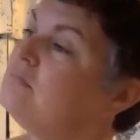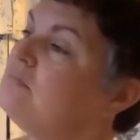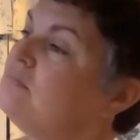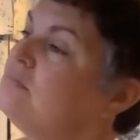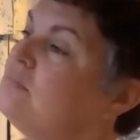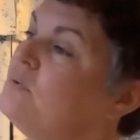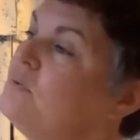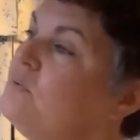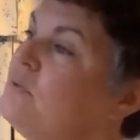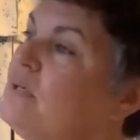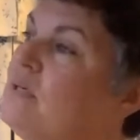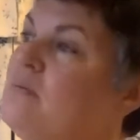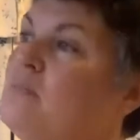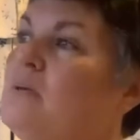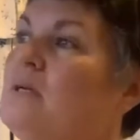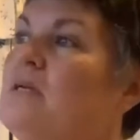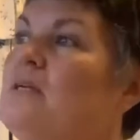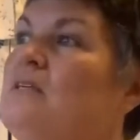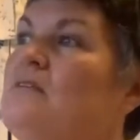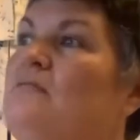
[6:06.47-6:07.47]
or
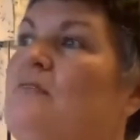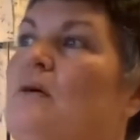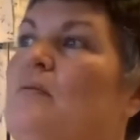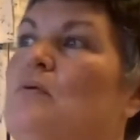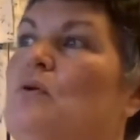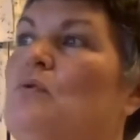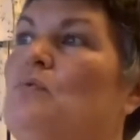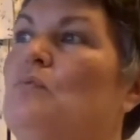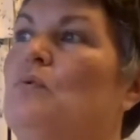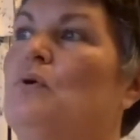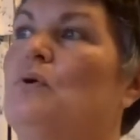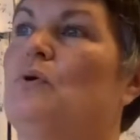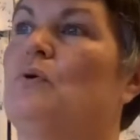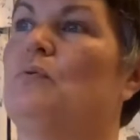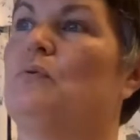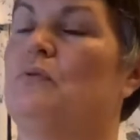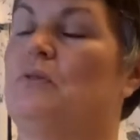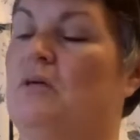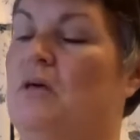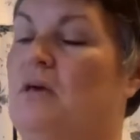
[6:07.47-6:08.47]
anybody in his family who work
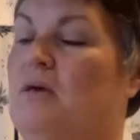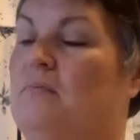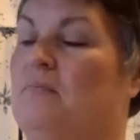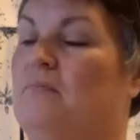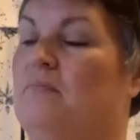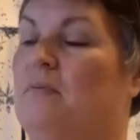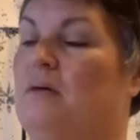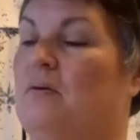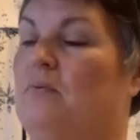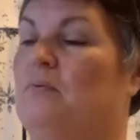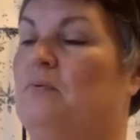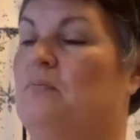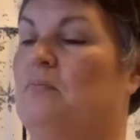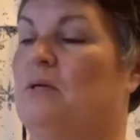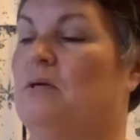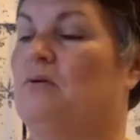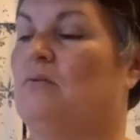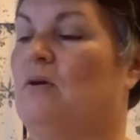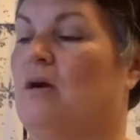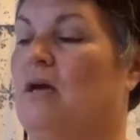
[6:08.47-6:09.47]
with him, that would
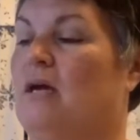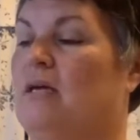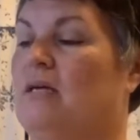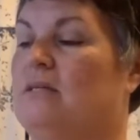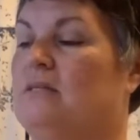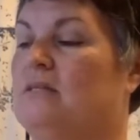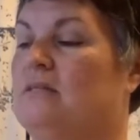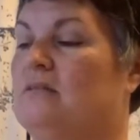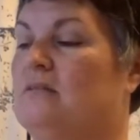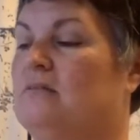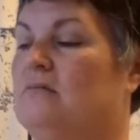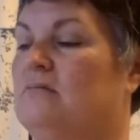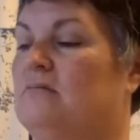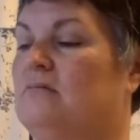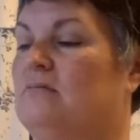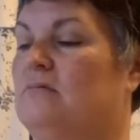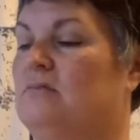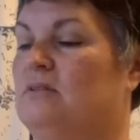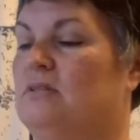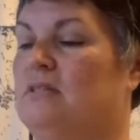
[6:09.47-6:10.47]
be great.
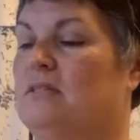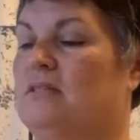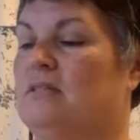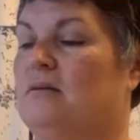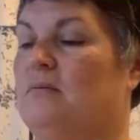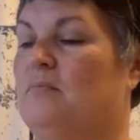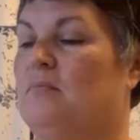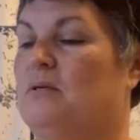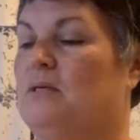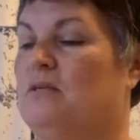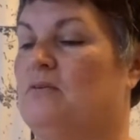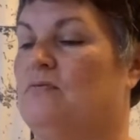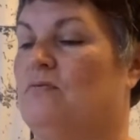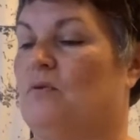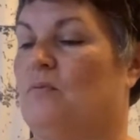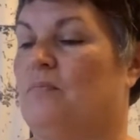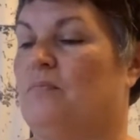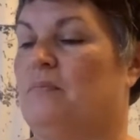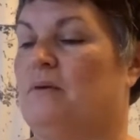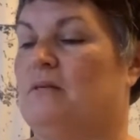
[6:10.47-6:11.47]
Just somebody
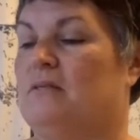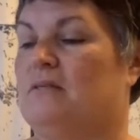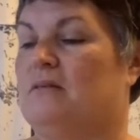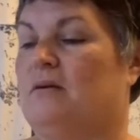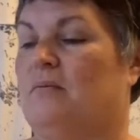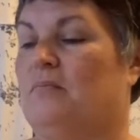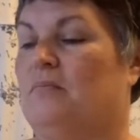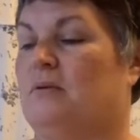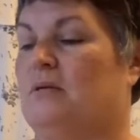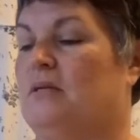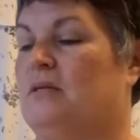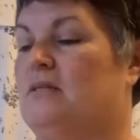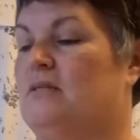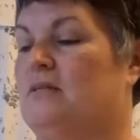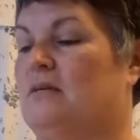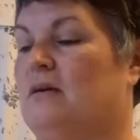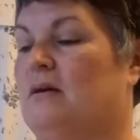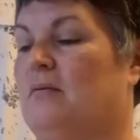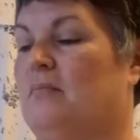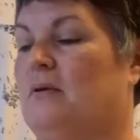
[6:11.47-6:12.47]
from his company
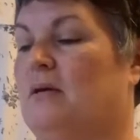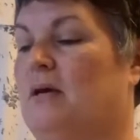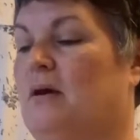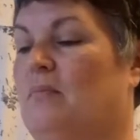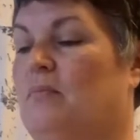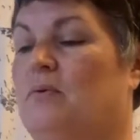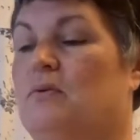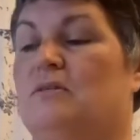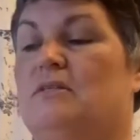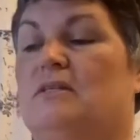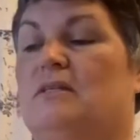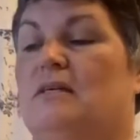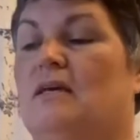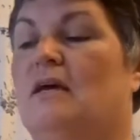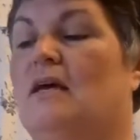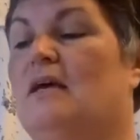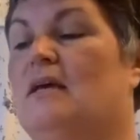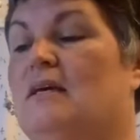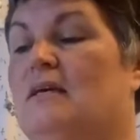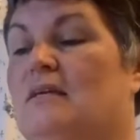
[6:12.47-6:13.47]
to come and help, because
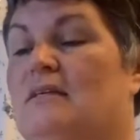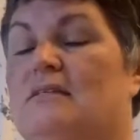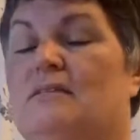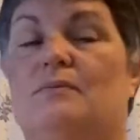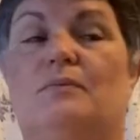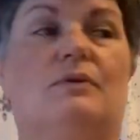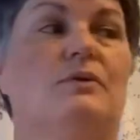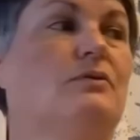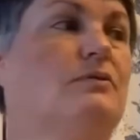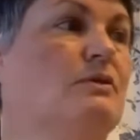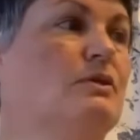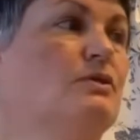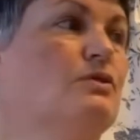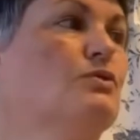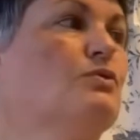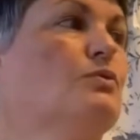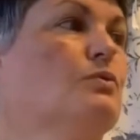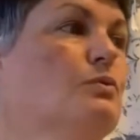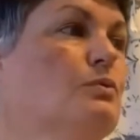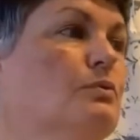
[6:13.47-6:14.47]
he's the one who
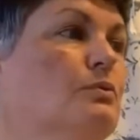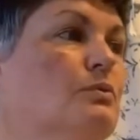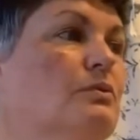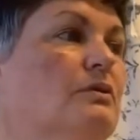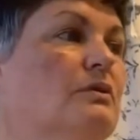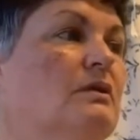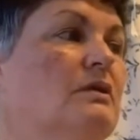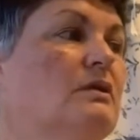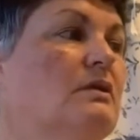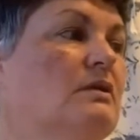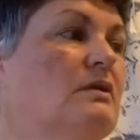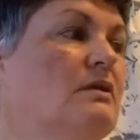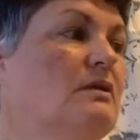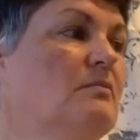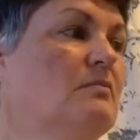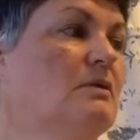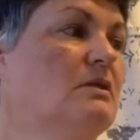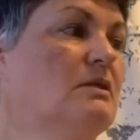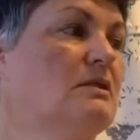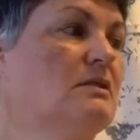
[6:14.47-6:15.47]
installed,
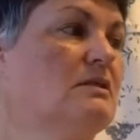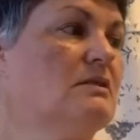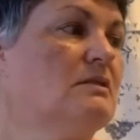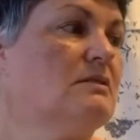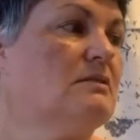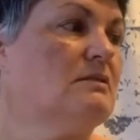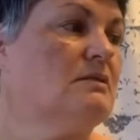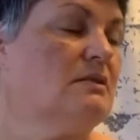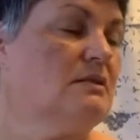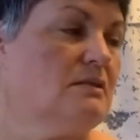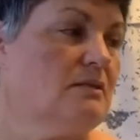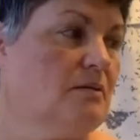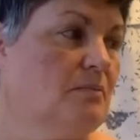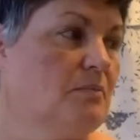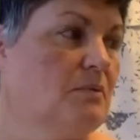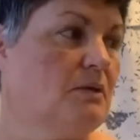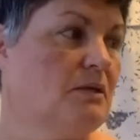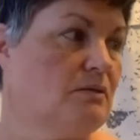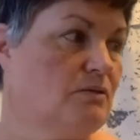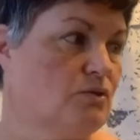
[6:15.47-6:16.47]
him and his
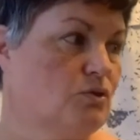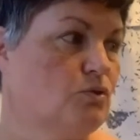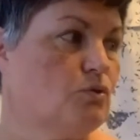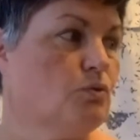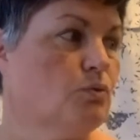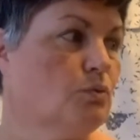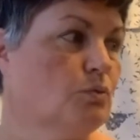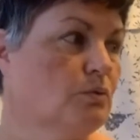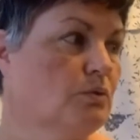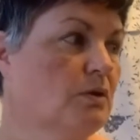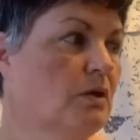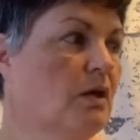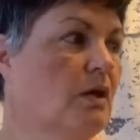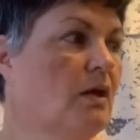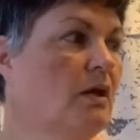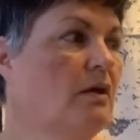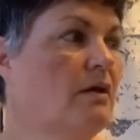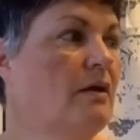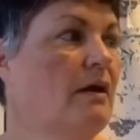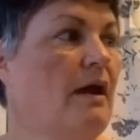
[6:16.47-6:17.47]
company installed
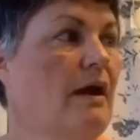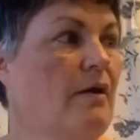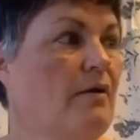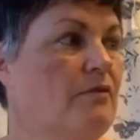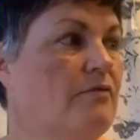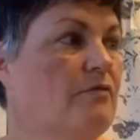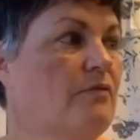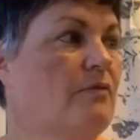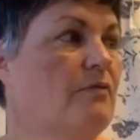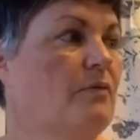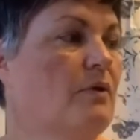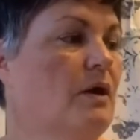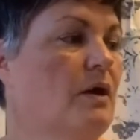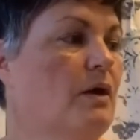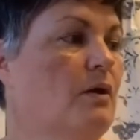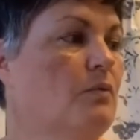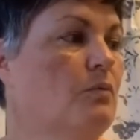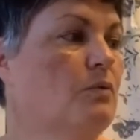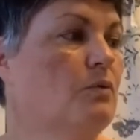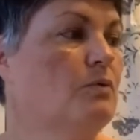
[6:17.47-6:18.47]
our
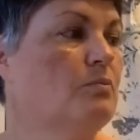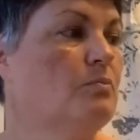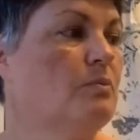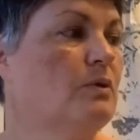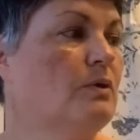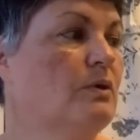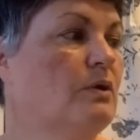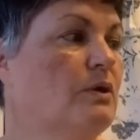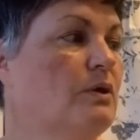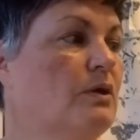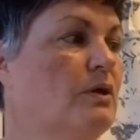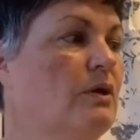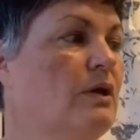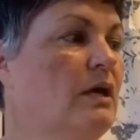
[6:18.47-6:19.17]
wood burner